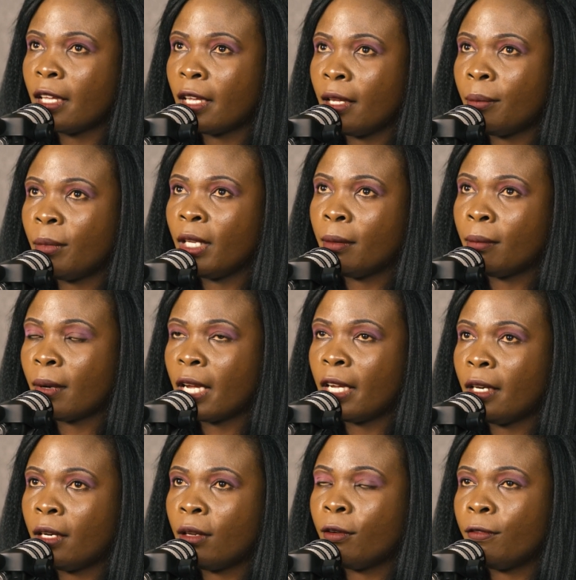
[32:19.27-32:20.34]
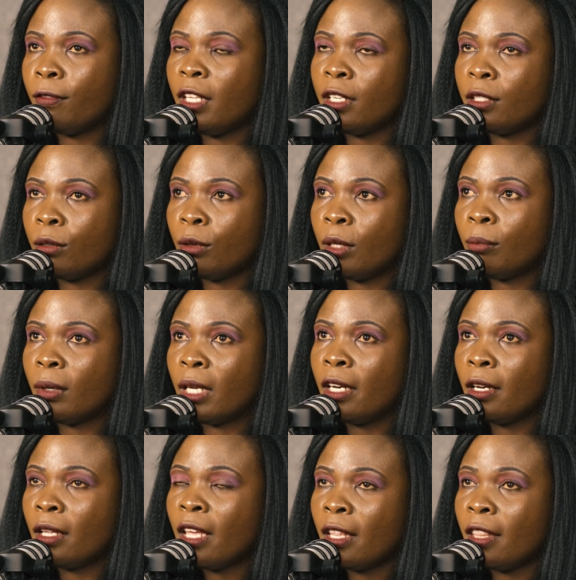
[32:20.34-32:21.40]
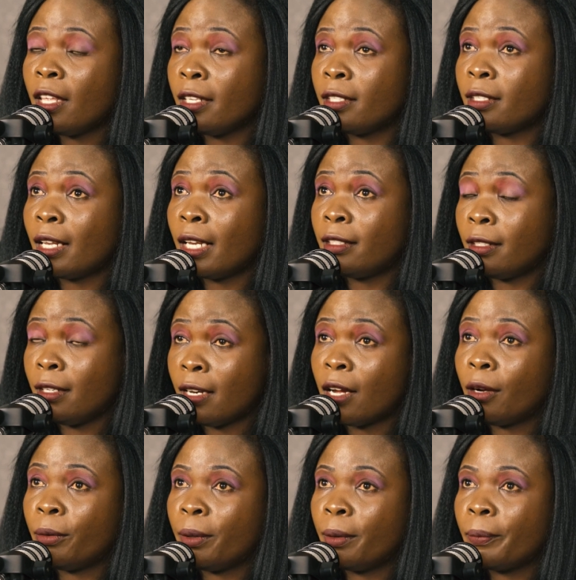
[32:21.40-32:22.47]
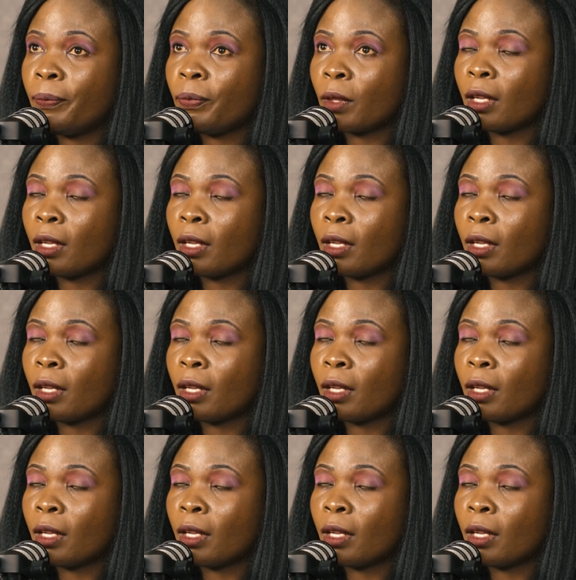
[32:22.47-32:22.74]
came in mind of these women, they sat down.